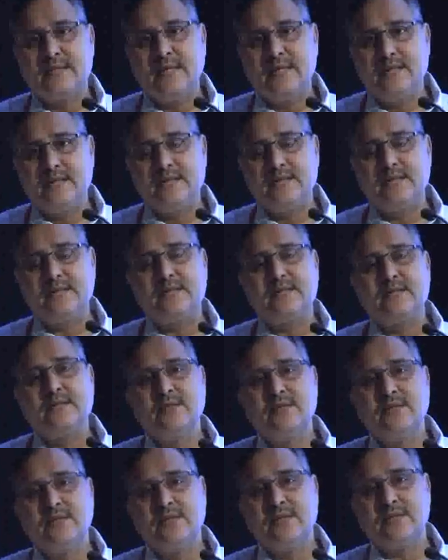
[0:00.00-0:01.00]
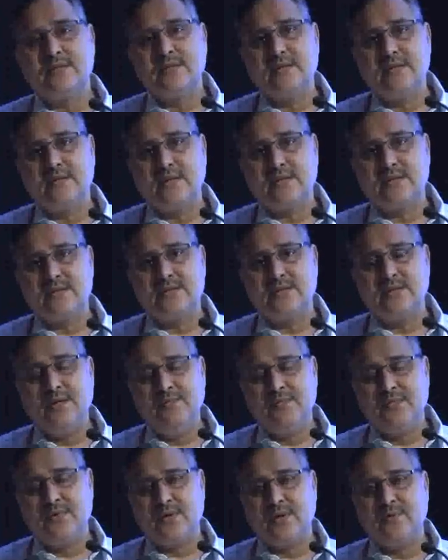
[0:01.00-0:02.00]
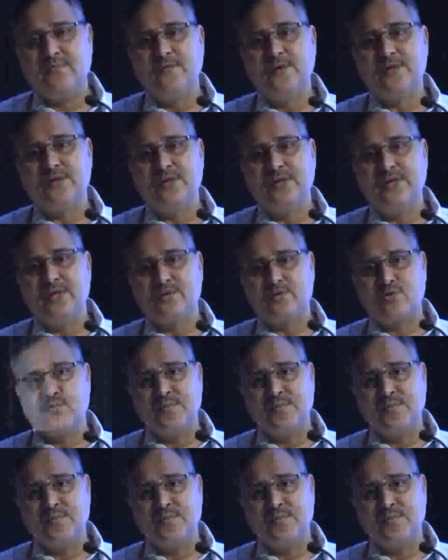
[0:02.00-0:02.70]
Since this is a symptom which needs